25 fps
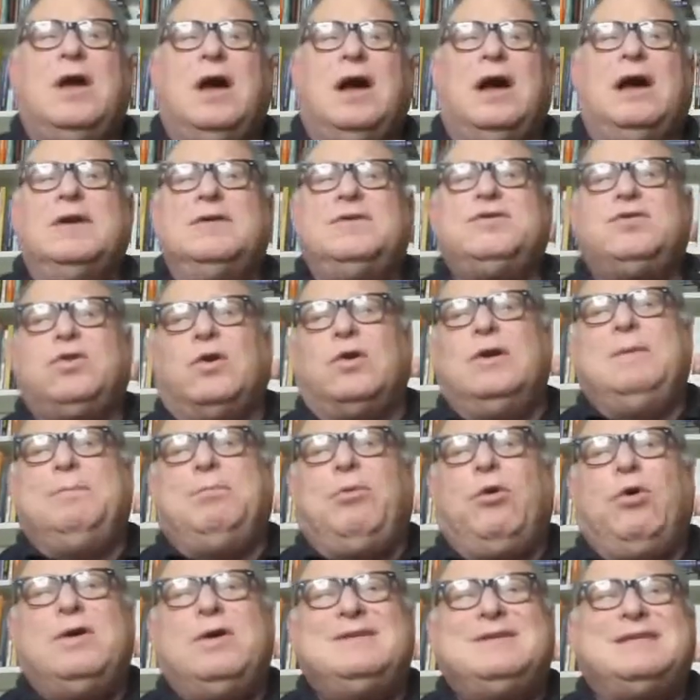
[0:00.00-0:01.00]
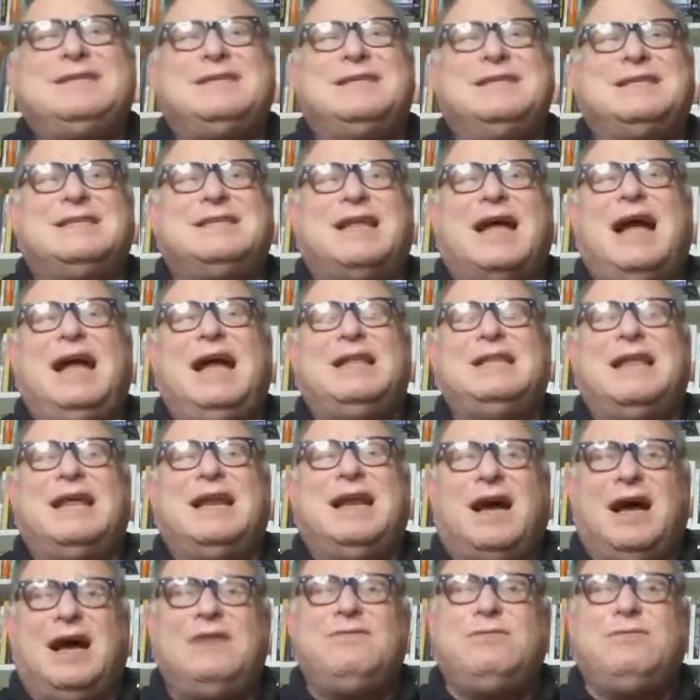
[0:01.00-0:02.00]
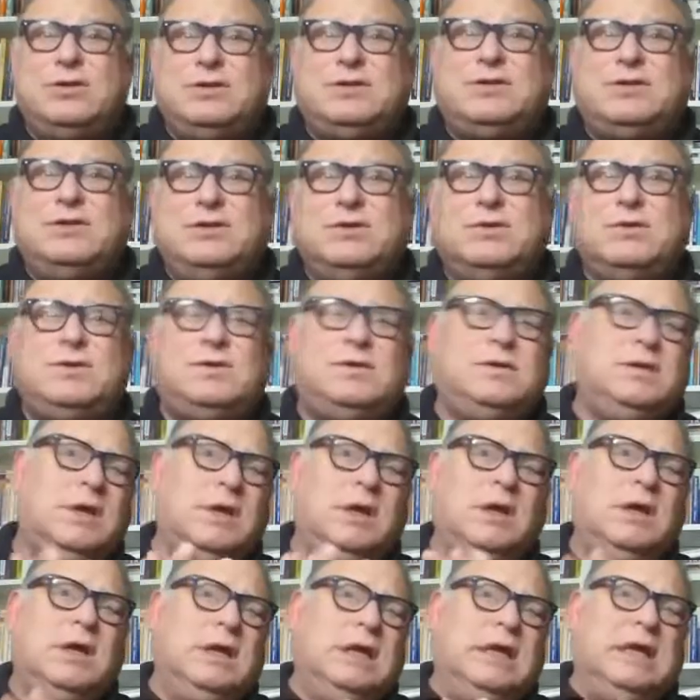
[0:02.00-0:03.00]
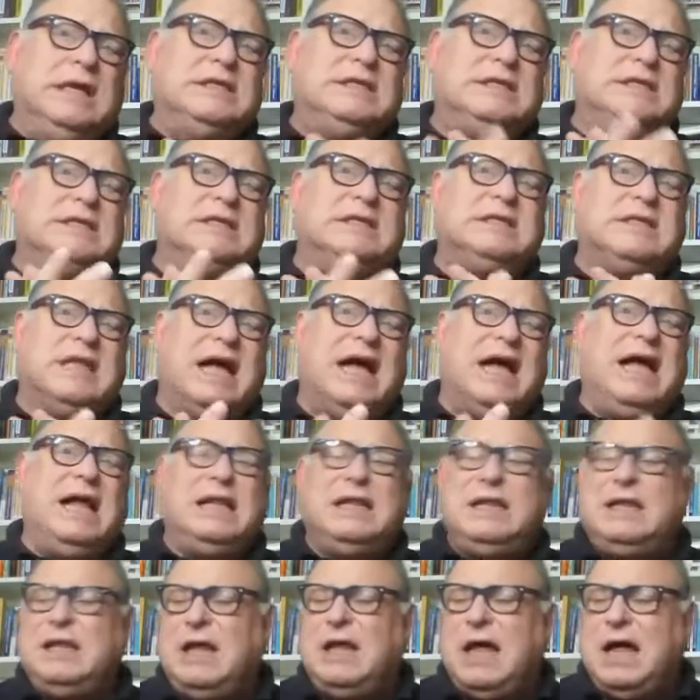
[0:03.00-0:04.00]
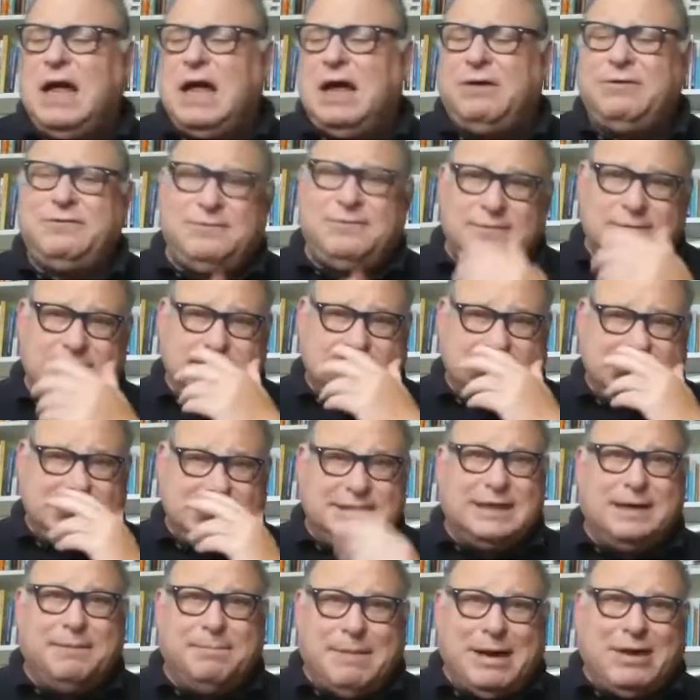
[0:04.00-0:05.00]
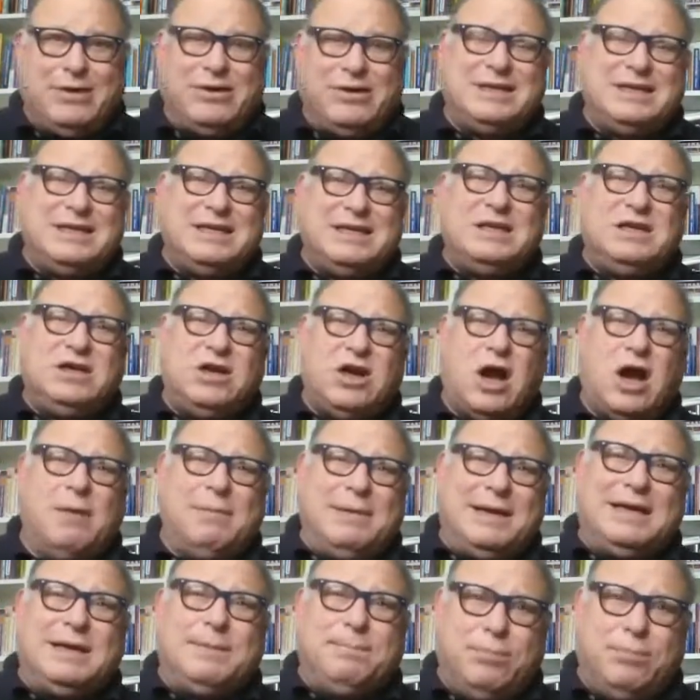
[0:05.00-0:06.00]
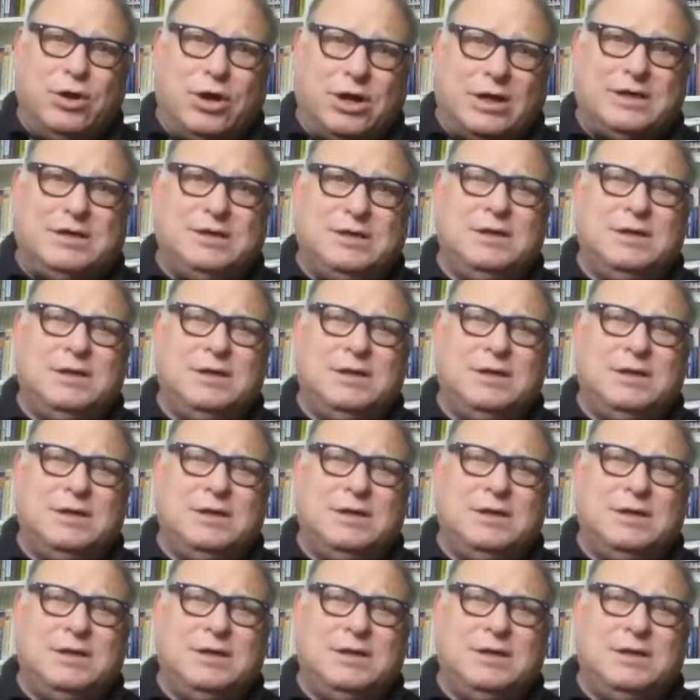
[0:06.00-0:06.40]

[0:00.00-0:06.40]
Storyboards, the style that I've learned to use is the style of the American comic book.